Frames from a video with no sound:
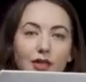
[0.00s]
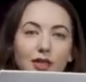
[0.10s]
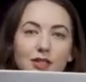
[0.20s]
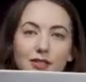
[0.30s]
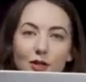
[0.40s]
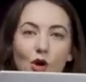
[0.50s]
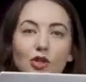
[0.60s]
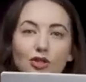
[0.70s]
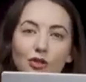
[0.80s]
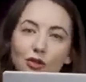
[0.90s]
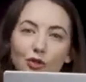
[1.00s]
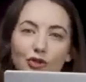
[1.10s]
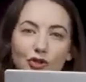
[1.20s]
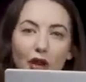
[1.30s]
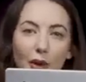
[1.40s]
And this is the console all
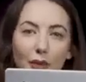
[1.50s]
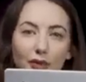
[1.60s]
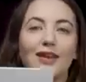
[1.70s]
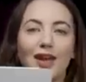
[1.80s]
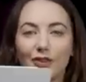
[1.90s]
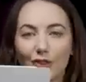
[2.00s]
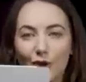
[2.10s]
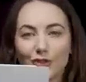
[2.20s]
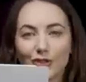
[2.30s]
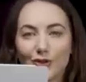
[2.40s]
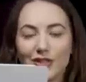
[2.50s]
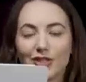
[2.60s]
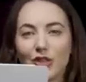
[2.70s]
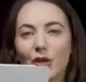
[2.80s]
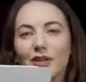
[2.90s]
stood up. Now that the console
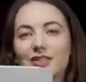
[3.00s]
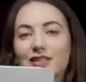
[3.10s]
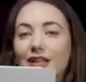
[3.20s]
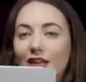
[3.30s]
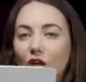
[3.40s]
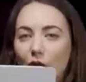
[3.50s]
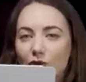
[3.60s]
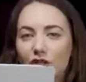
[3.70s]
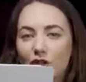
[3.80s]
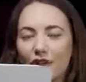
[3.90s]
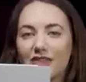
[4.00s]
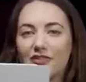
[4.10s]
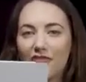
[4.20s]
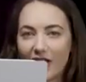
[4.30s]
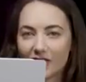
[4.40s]
is stood up, let's take a closer look at
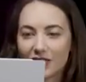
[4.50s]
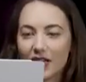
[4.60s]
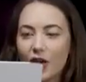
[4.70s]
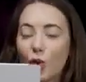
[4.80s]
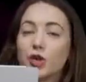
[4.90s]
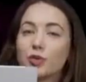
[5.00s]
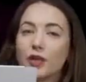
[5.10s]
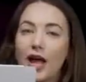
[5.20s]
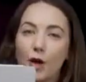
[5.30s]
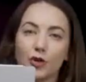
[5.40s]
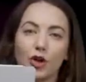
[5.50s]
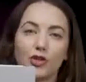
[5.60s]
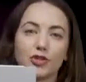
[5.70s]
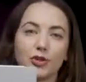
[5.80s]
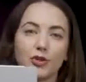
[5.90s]
the vents, which will help the
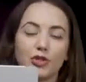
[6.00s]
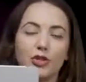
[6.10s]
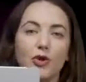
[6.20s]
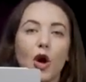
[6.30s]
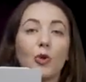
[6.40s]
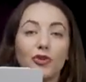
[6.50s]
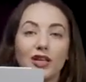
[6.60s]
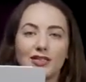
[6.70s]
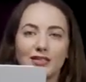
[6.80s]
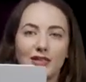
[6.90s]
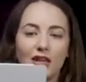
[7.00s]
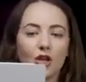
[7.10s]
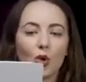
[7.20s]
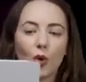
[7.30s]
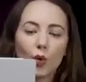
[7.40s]
console to hopefully
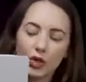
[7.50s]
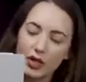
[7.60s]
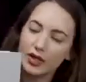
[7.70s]
stay cool.